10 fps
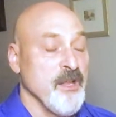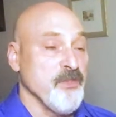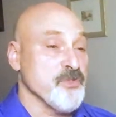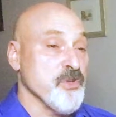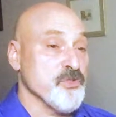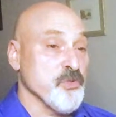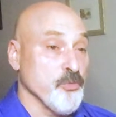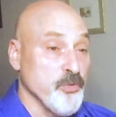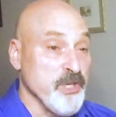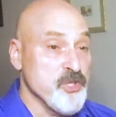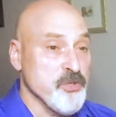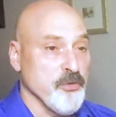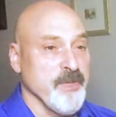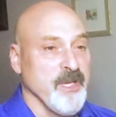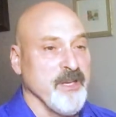There's also regional
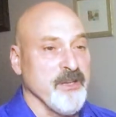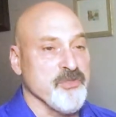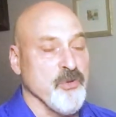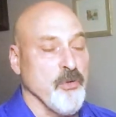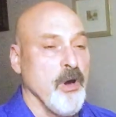meetings. So